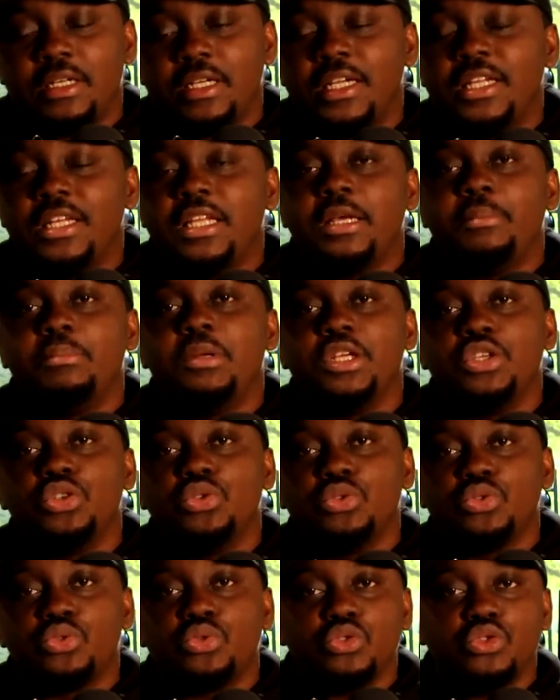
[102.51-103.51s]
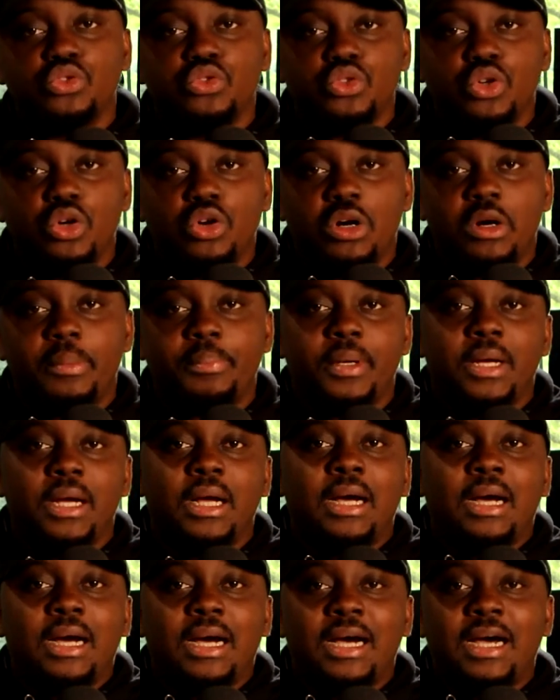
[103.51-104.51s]
enabling you to grow up
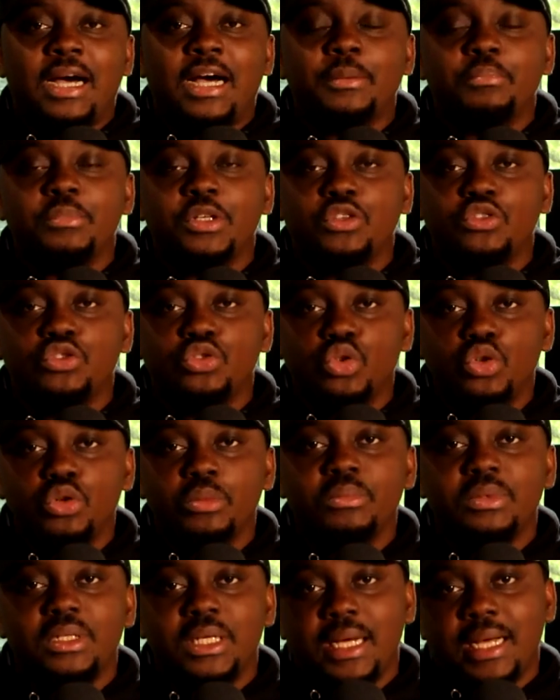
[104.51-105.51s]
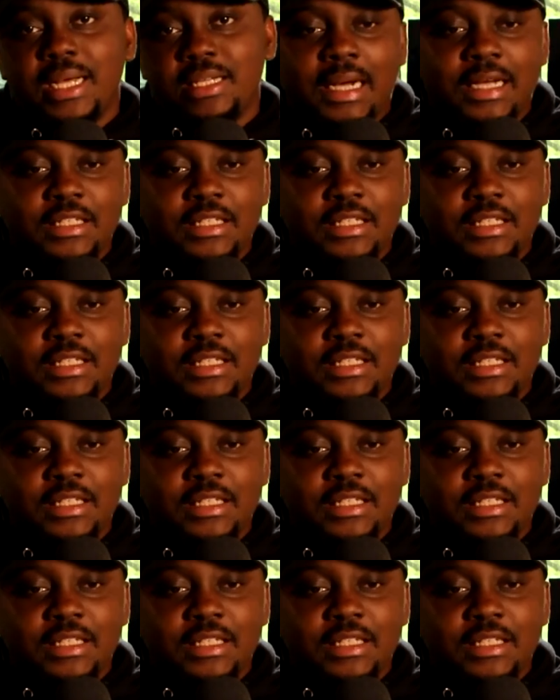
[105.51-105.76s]
and be groomed